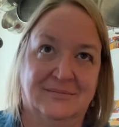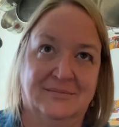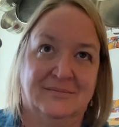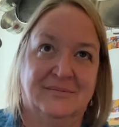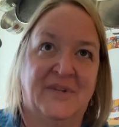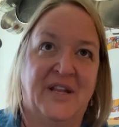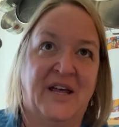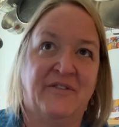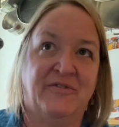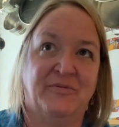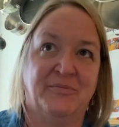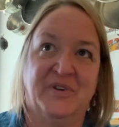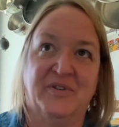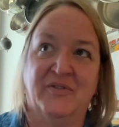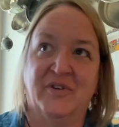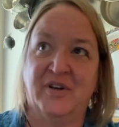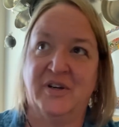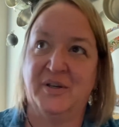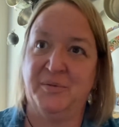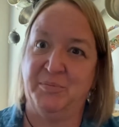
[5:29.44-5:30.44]
Left me
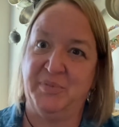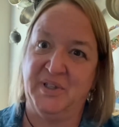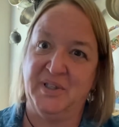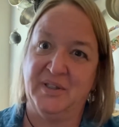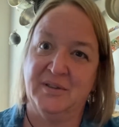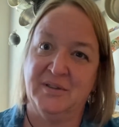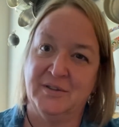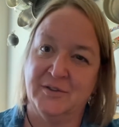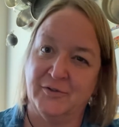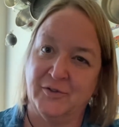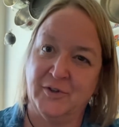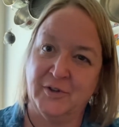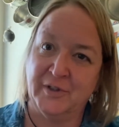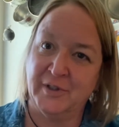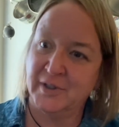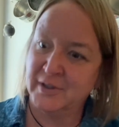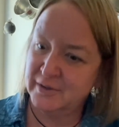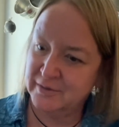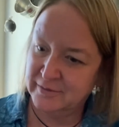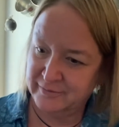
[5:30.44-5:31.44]
very peaceful,
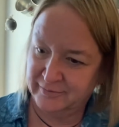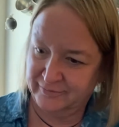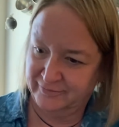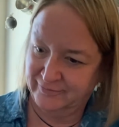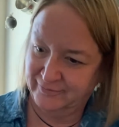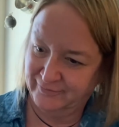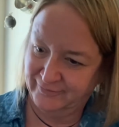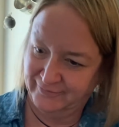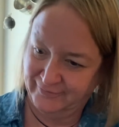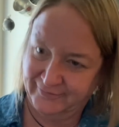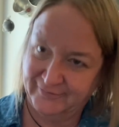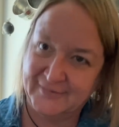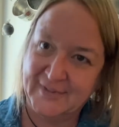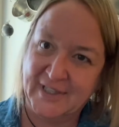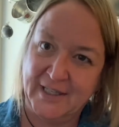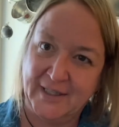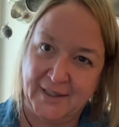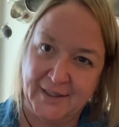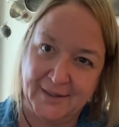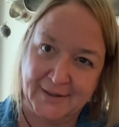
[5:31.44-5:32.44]
though. I
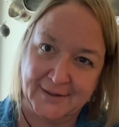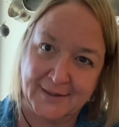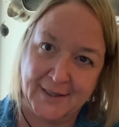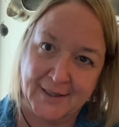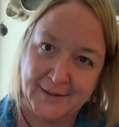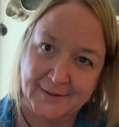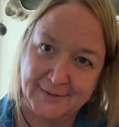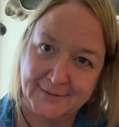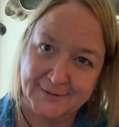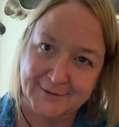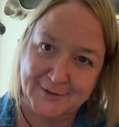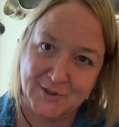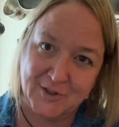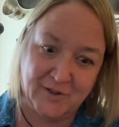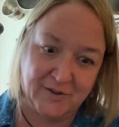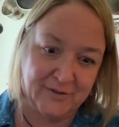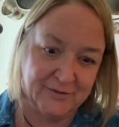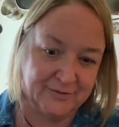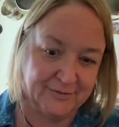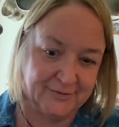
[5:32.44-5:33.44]
like that, so.
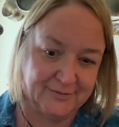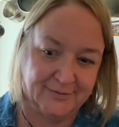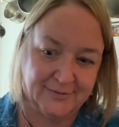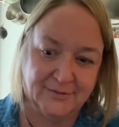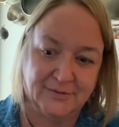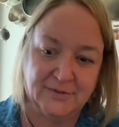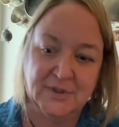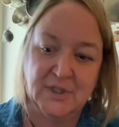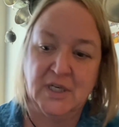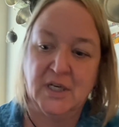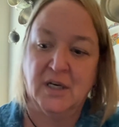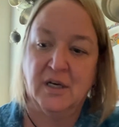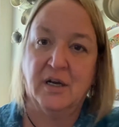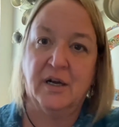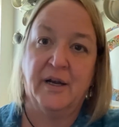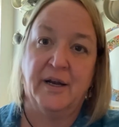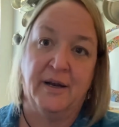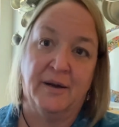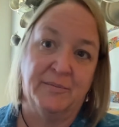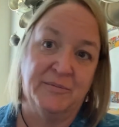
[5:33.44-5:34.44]

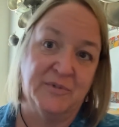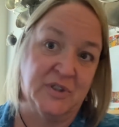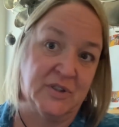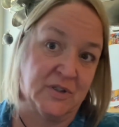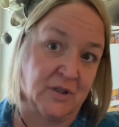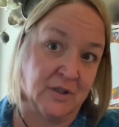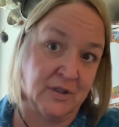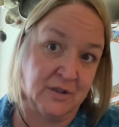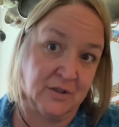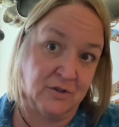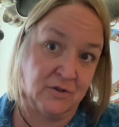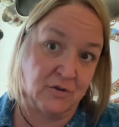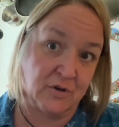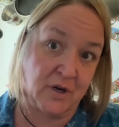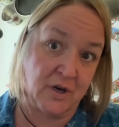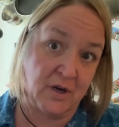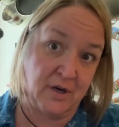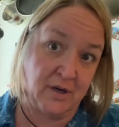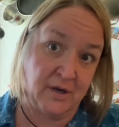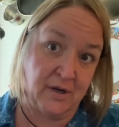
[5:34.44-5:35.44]
Right, I'm just gonna
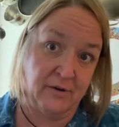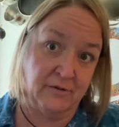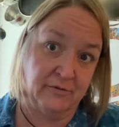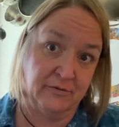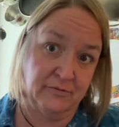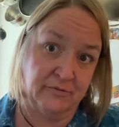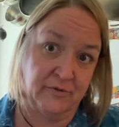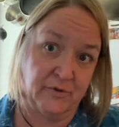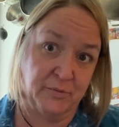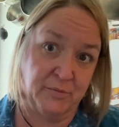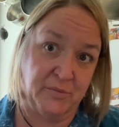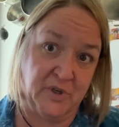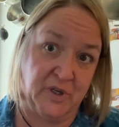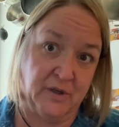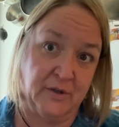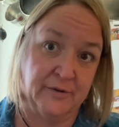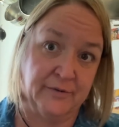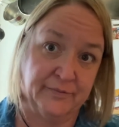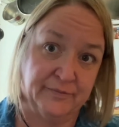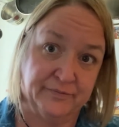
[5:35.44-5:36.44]
drop from
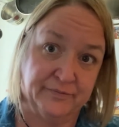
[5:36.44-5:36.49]
here.